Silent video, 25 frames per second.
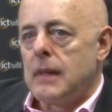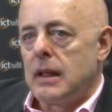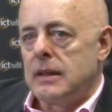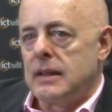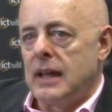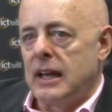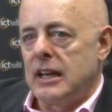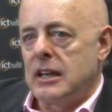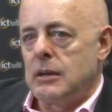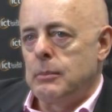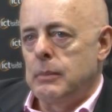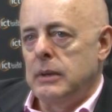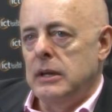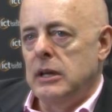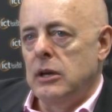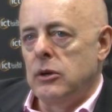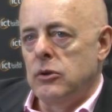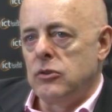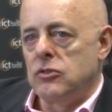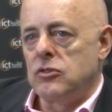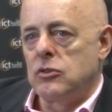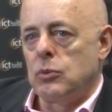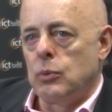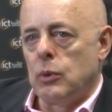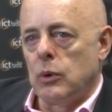they can be
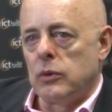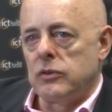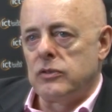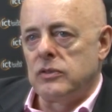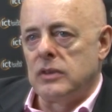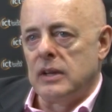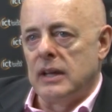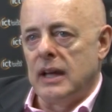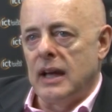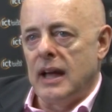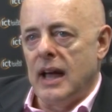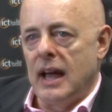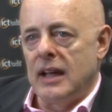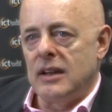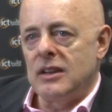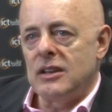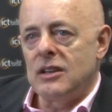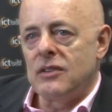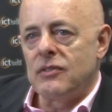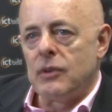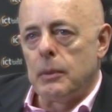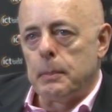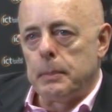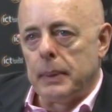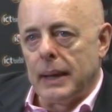used towards the end
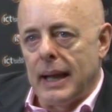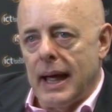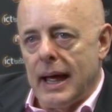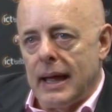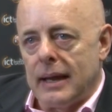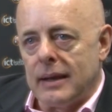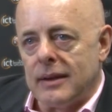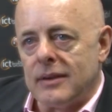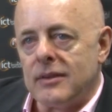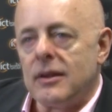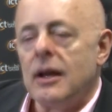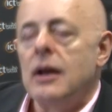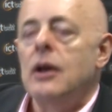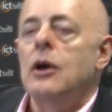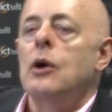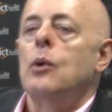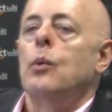of a blend